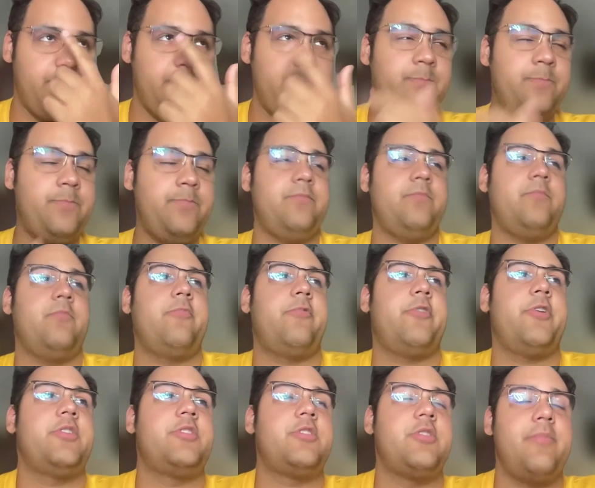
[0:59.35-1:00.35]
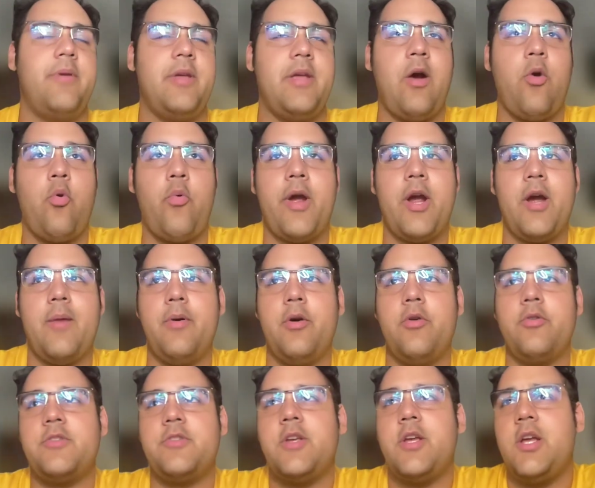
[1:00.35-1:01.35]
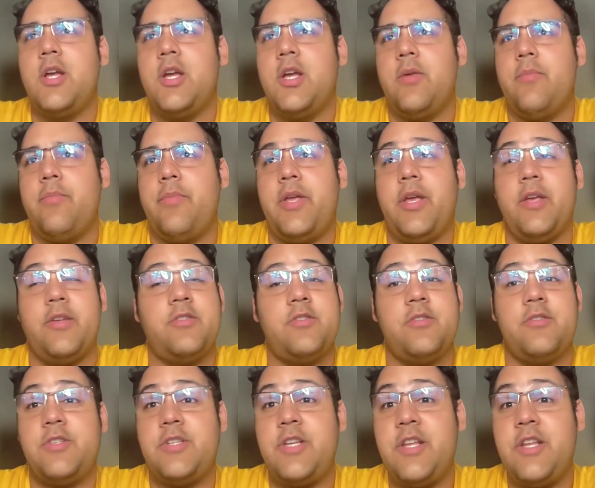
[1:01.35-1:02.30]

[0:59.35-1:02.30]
for you to be aware about. But yes,